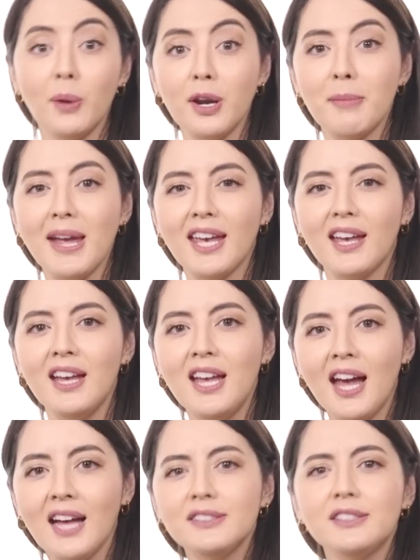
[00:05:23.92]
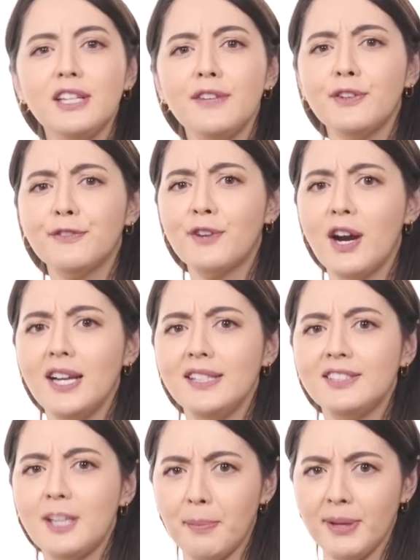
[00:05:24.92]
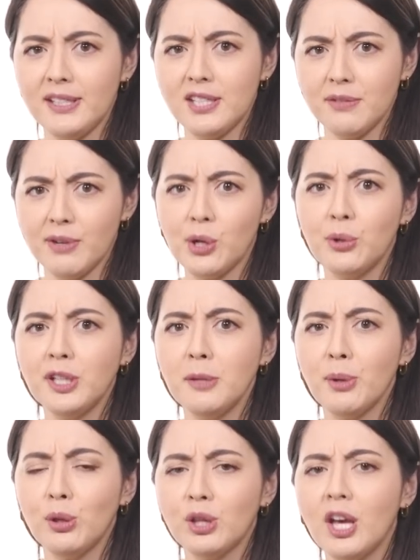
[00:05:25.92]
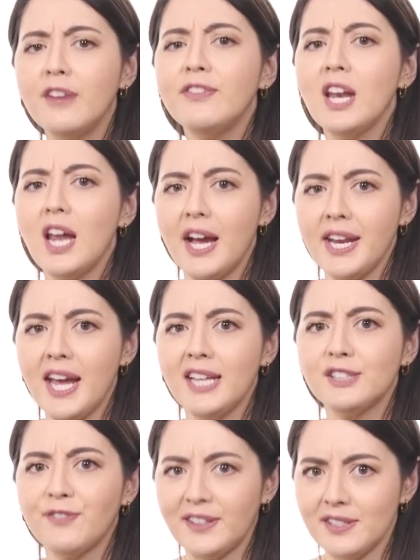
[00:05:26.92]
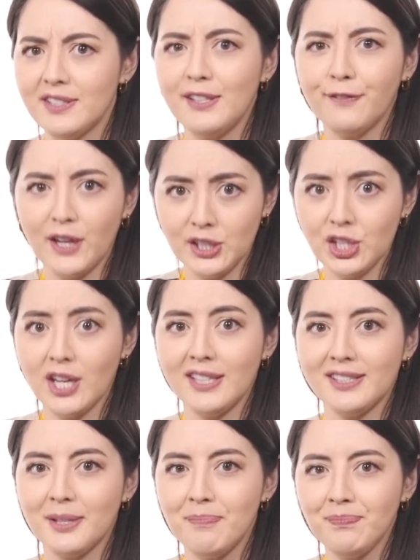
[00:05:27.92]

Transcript: Wanamaker and Stephen Fry stepping into the recording booth for Lionhead's fantasy franchise.